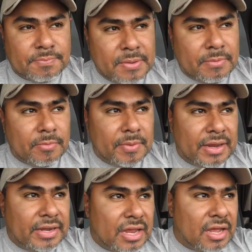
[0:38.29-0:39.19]
people will be
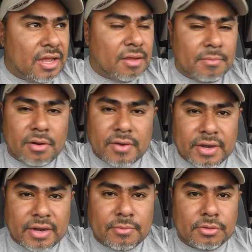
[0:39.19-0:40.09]
like, nah, I'm all
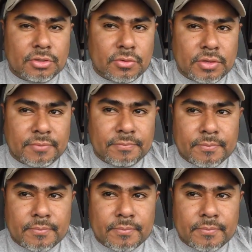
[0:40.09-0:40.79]
right, I won't do it.